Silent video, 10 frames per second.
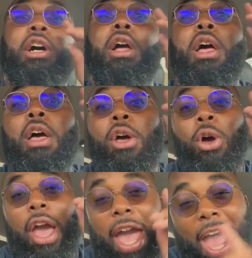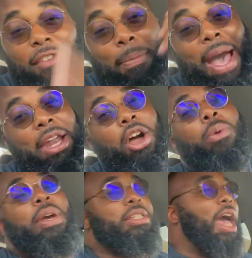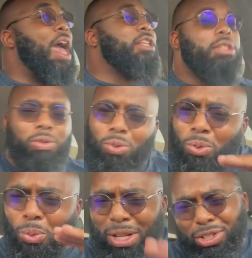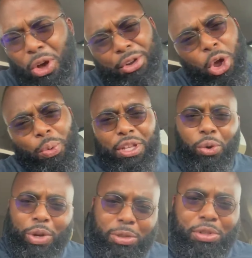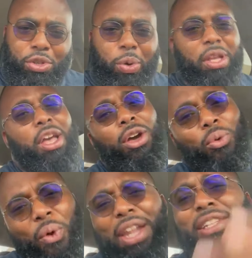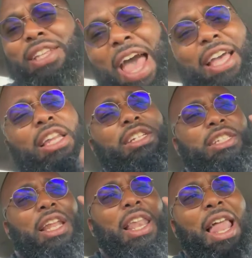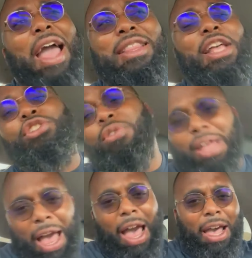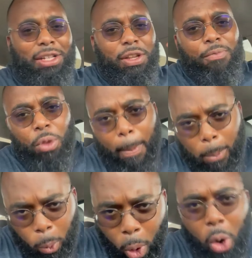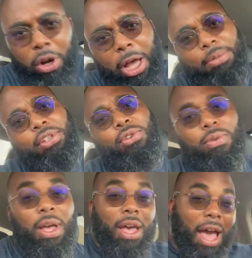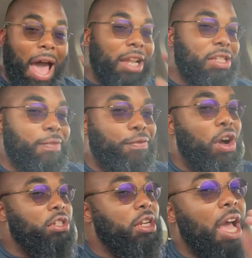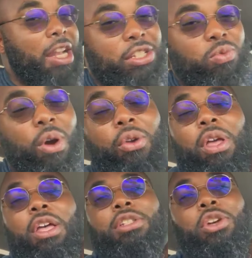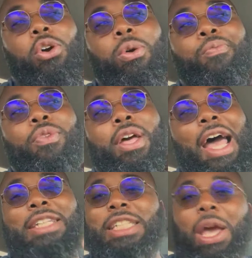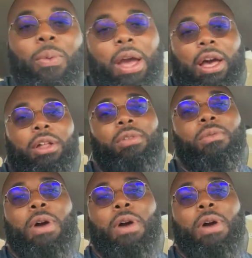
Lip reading: Look, everybody always asks, what's going on with the Christmas tree? What exactly is the light that you guys roll up to? How does it function? How does it work? So I said, I